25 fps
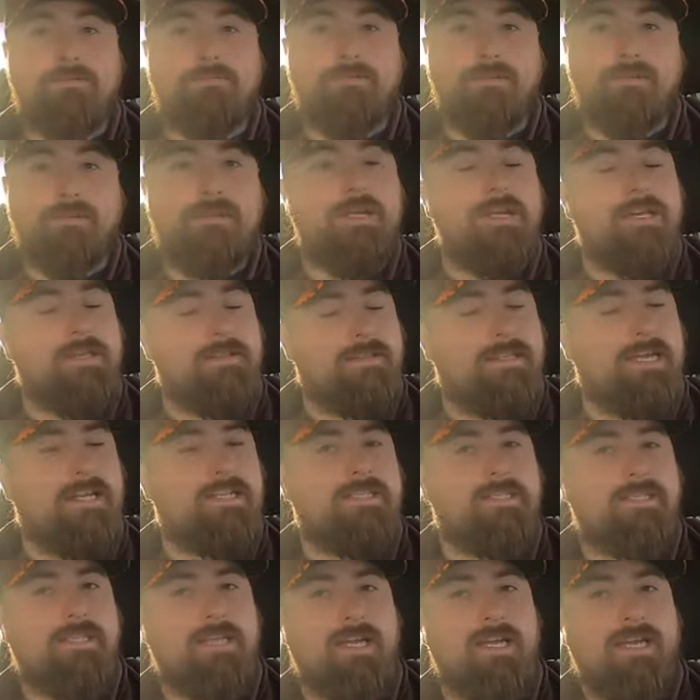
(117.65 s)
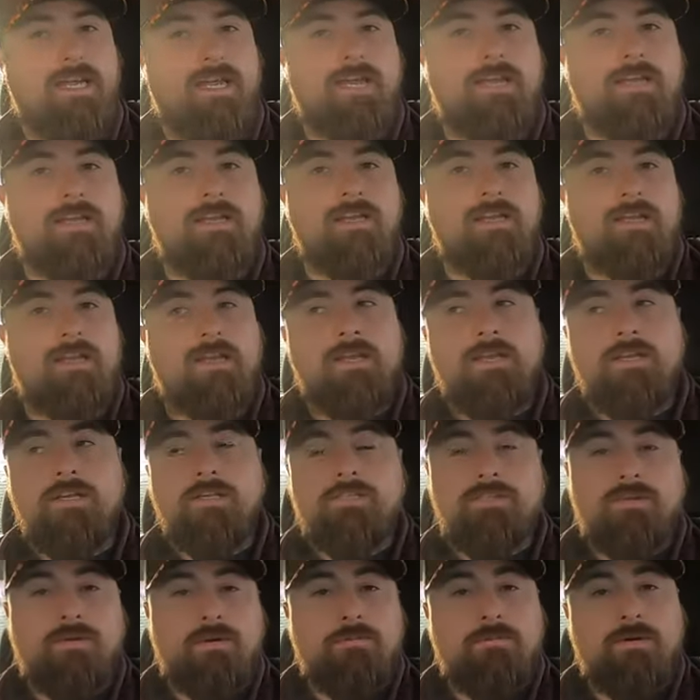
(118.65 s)
simple that's snagging
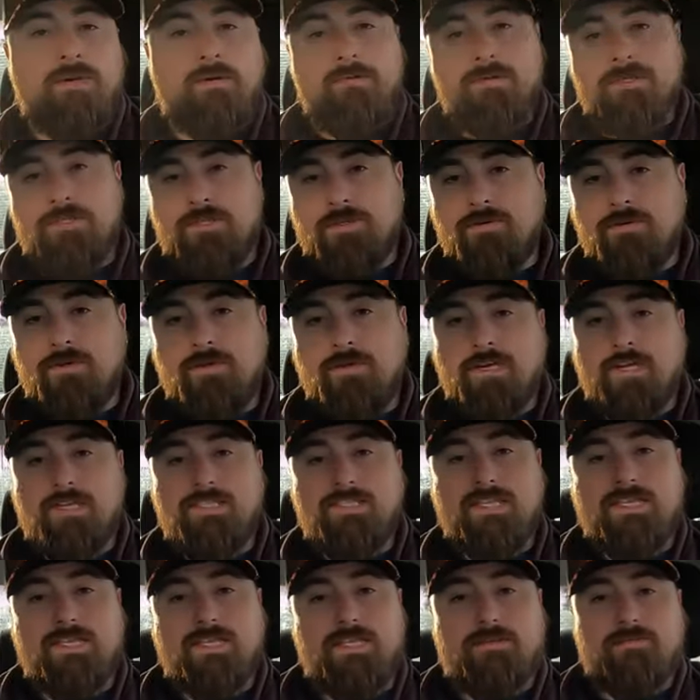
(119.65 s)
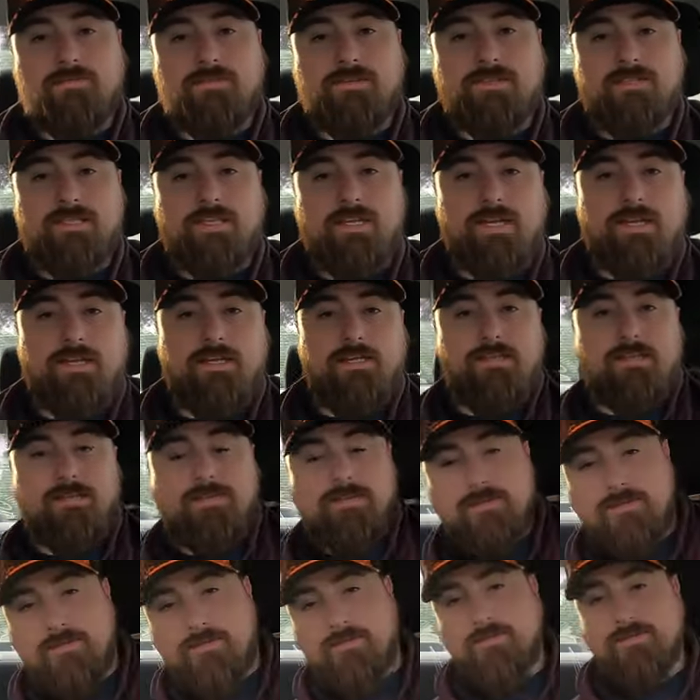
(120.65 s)
so i'm going to be showing you guys that difference today
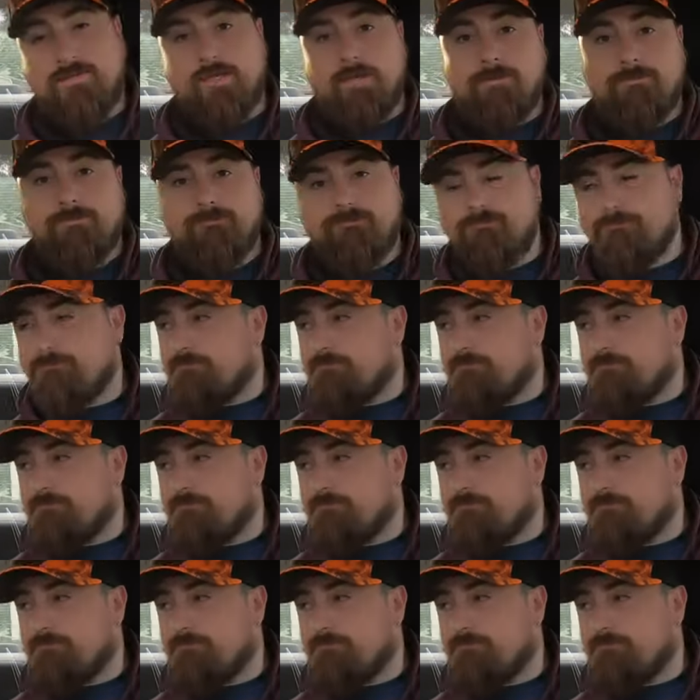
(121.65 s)
so